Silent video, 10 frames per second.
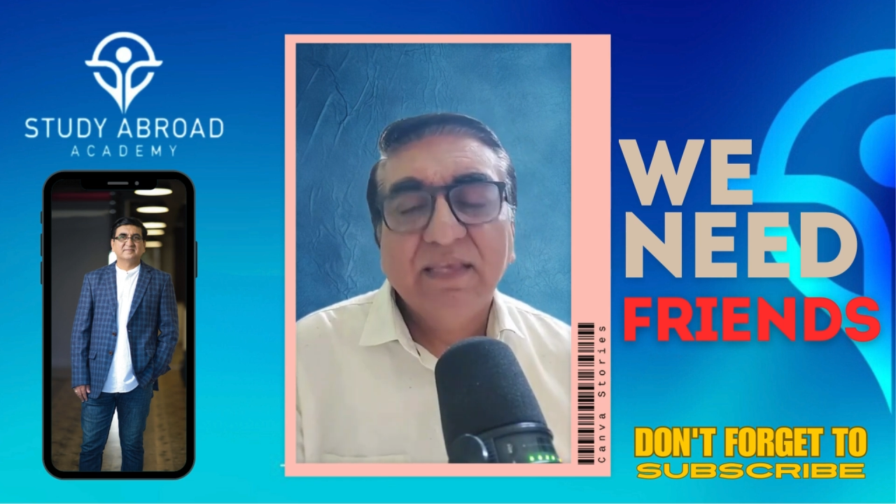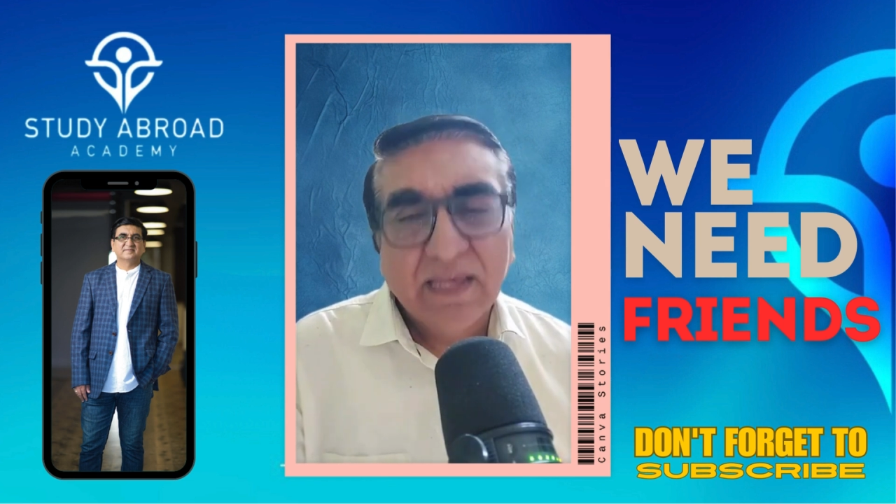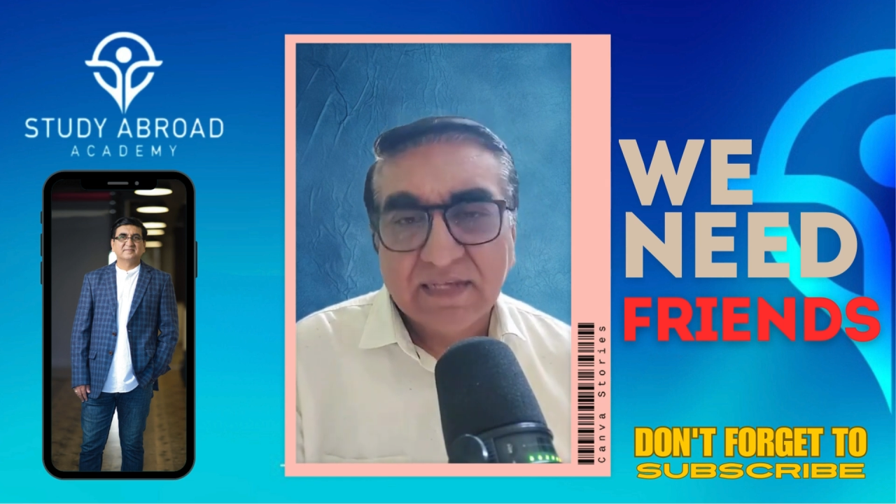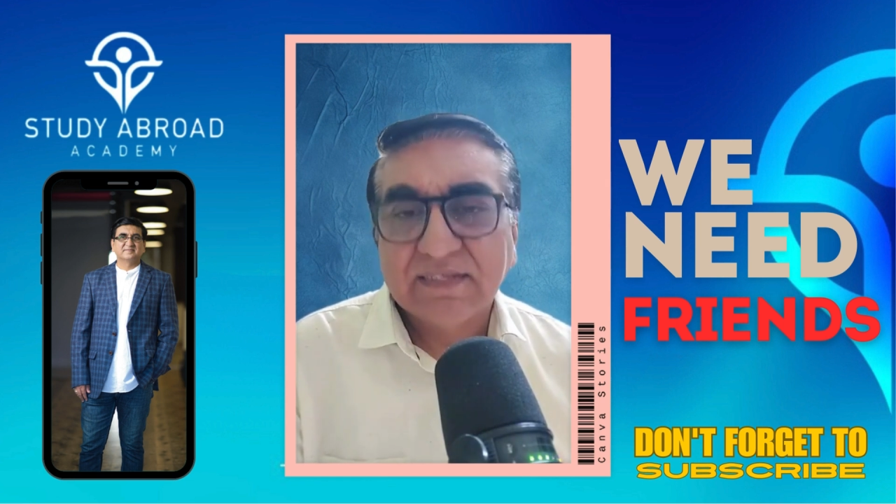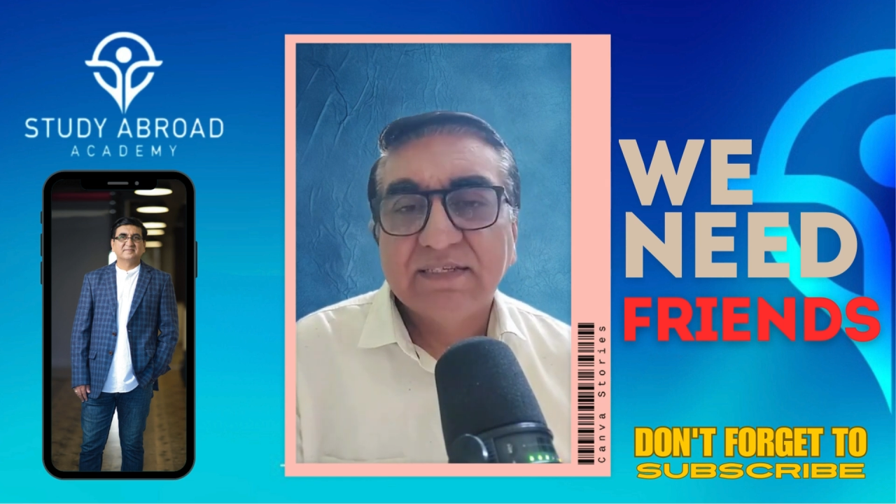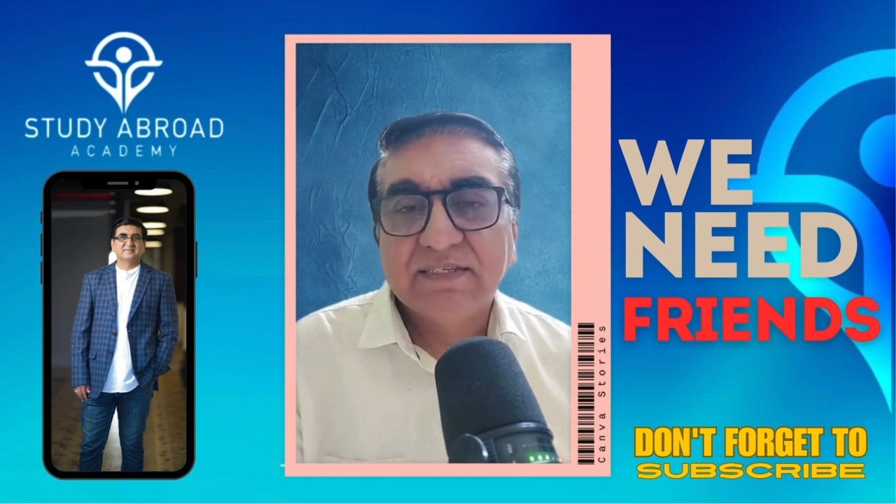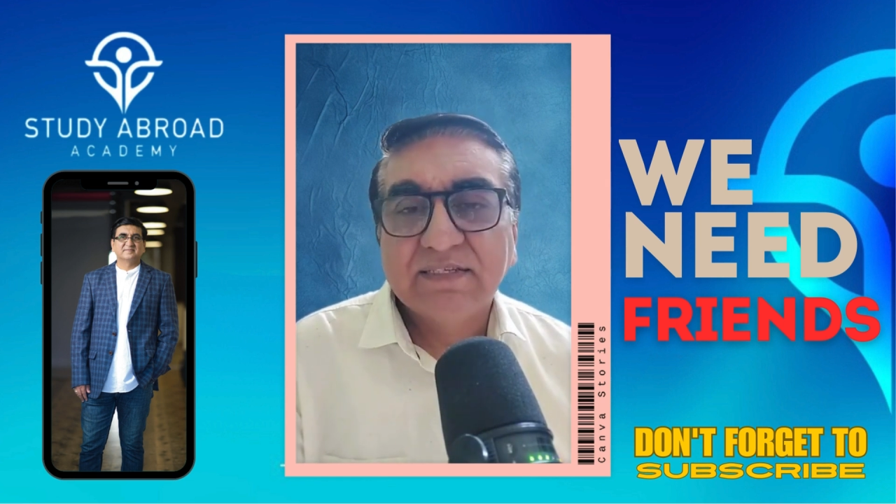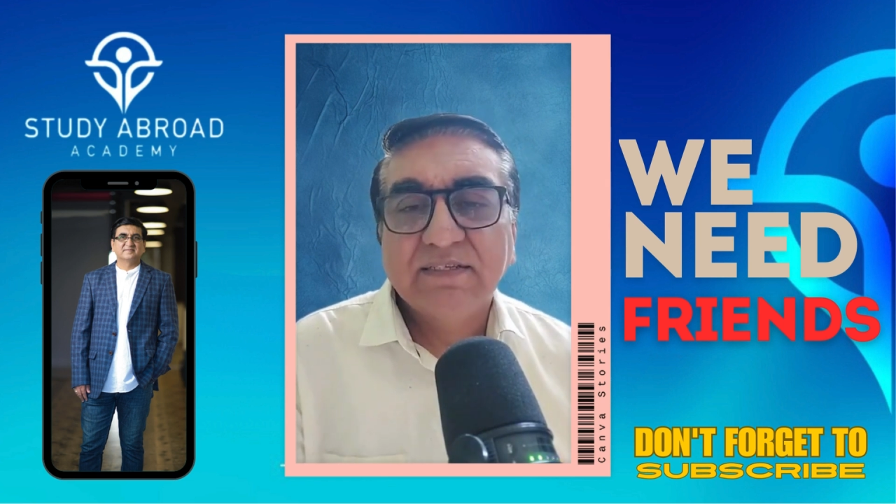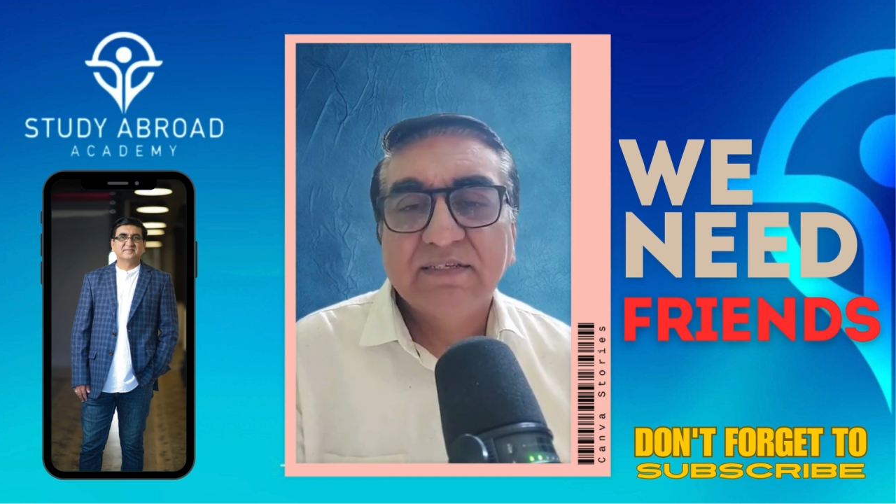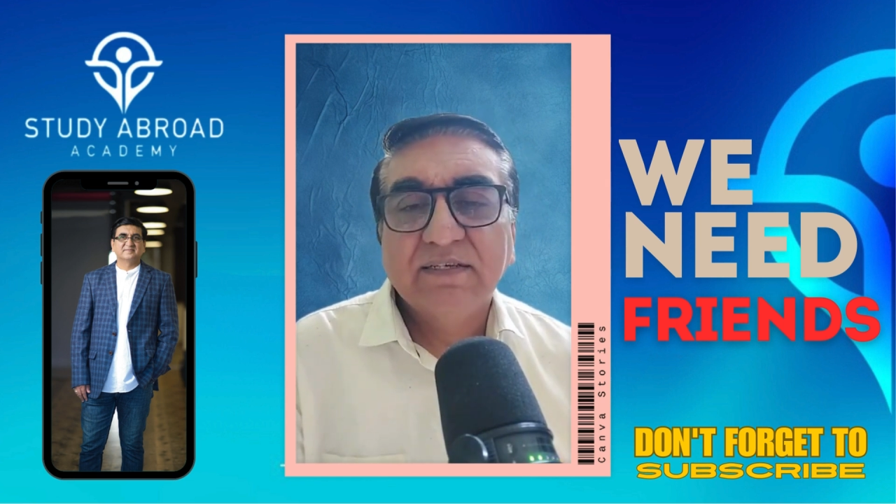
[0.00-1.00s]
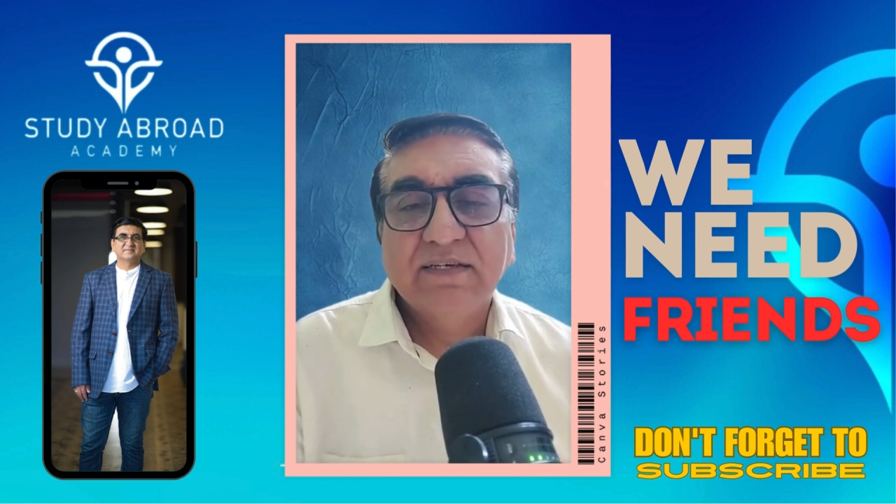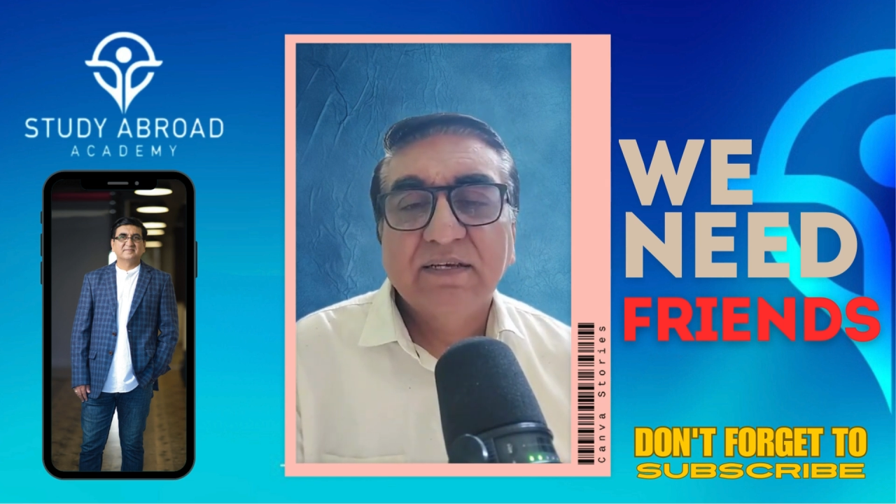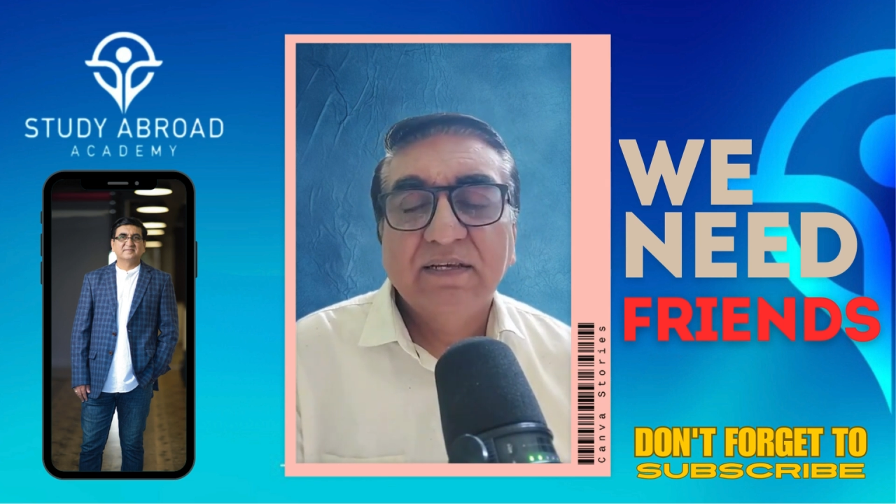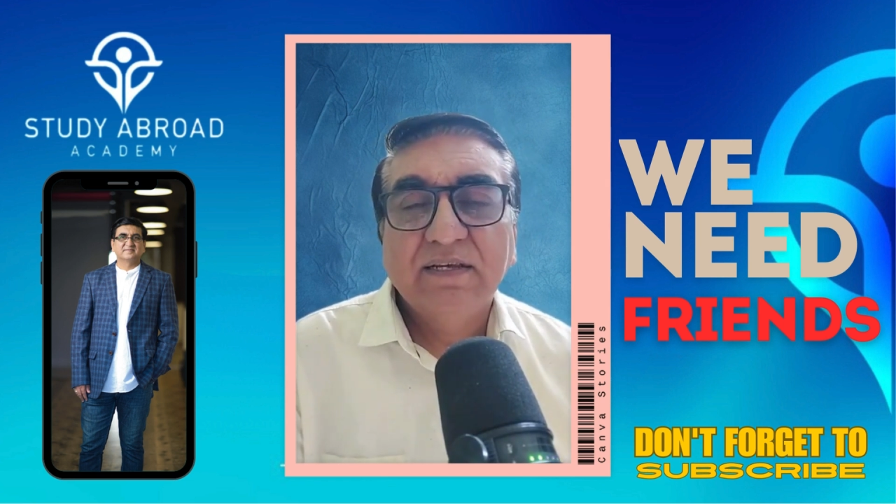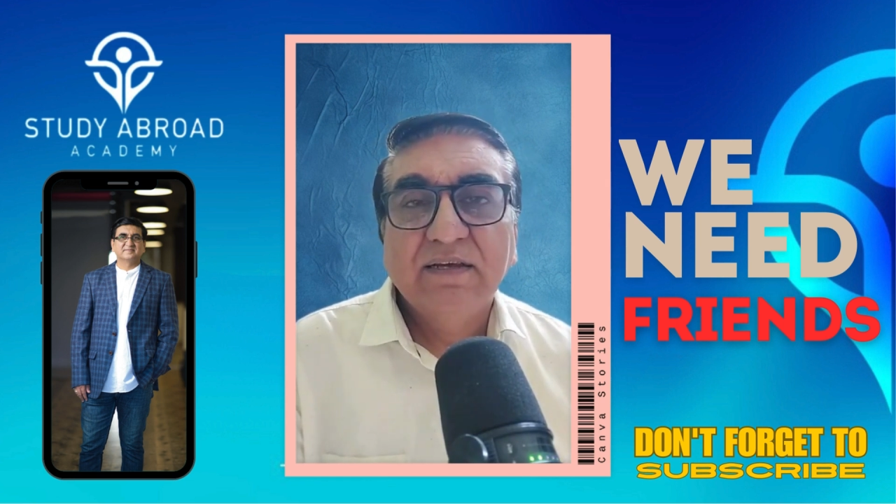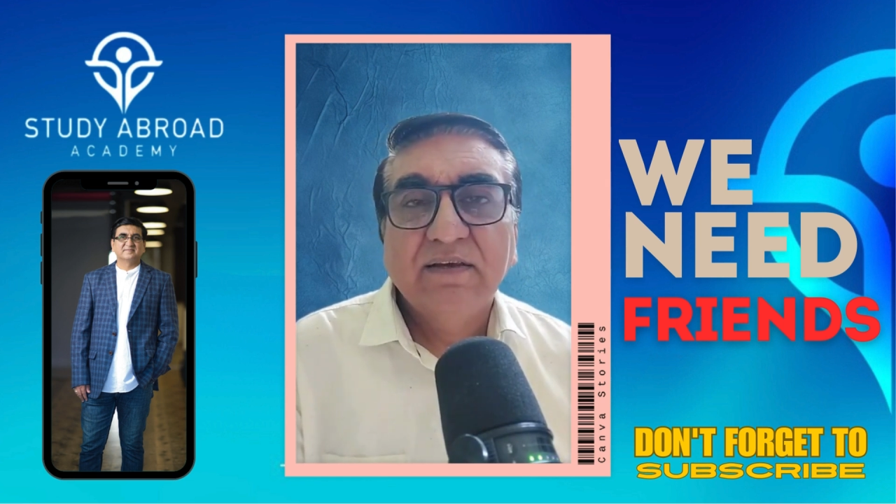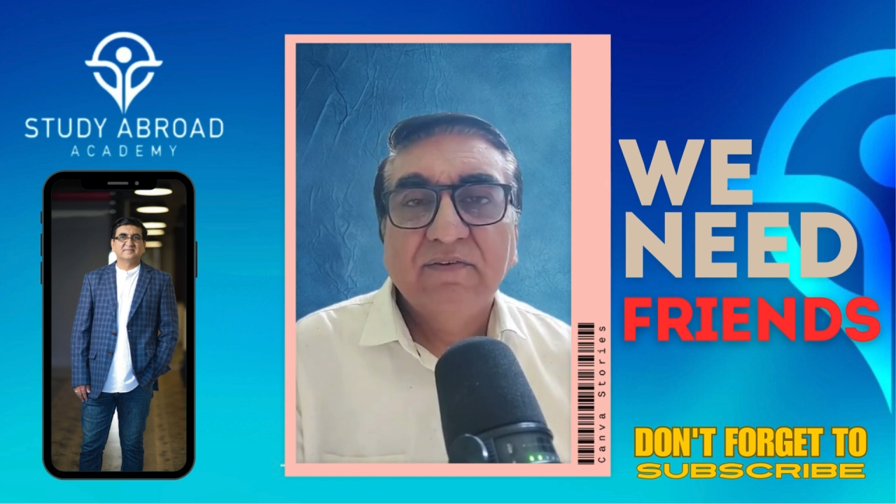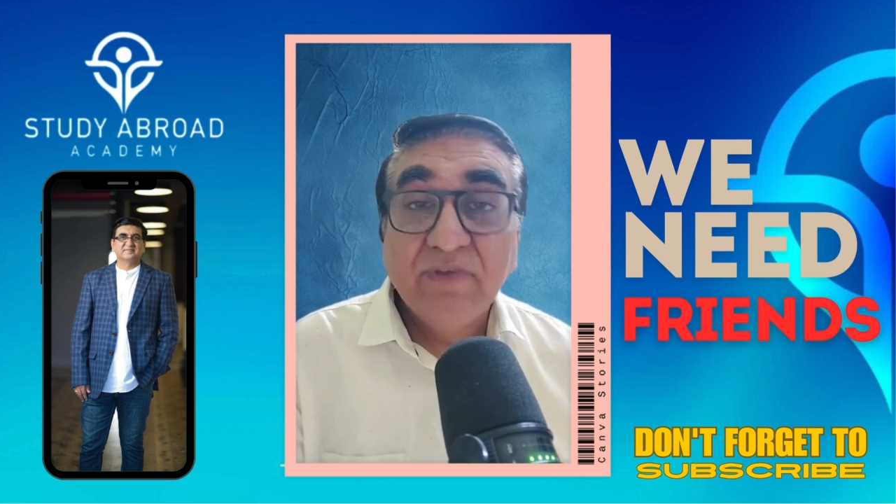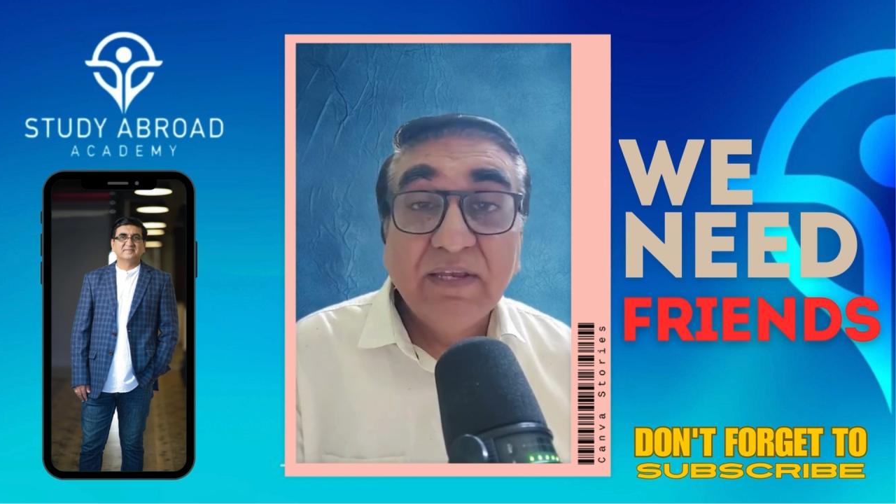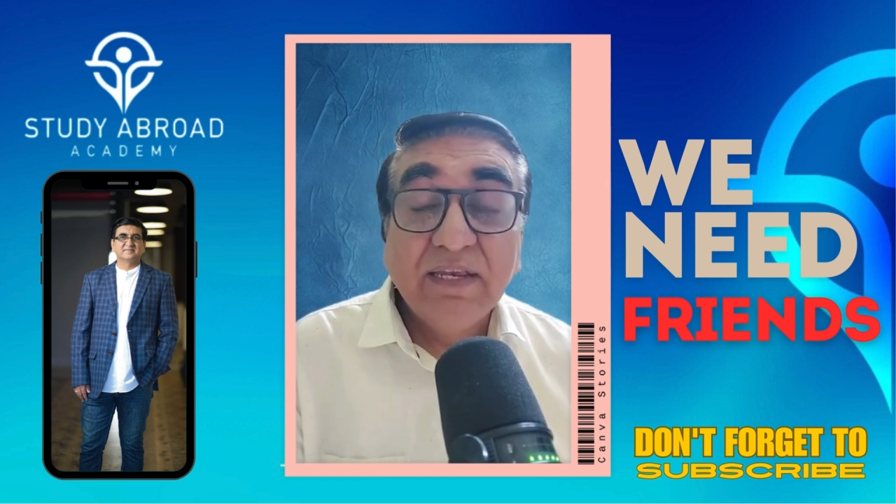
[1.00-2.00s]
yes, we